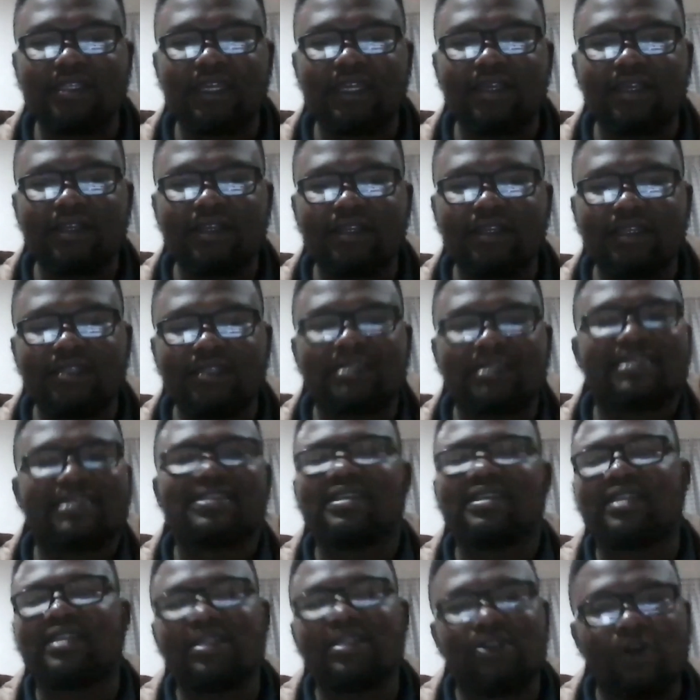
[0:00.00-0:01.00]
and it's
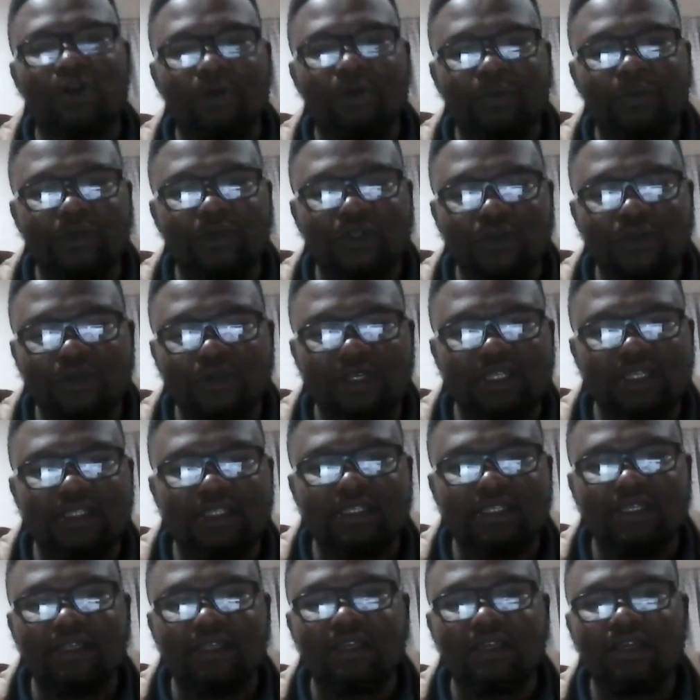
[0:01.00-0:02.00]
seen as
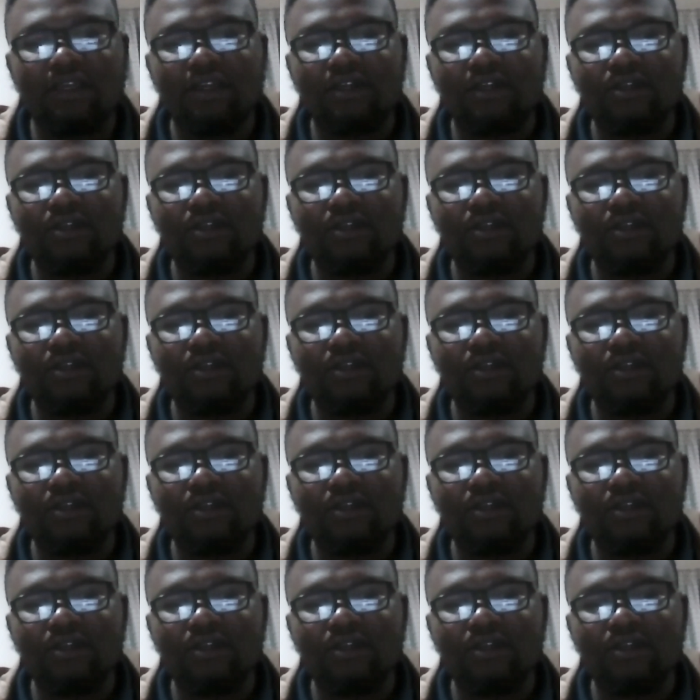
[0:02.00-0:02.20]
opportunity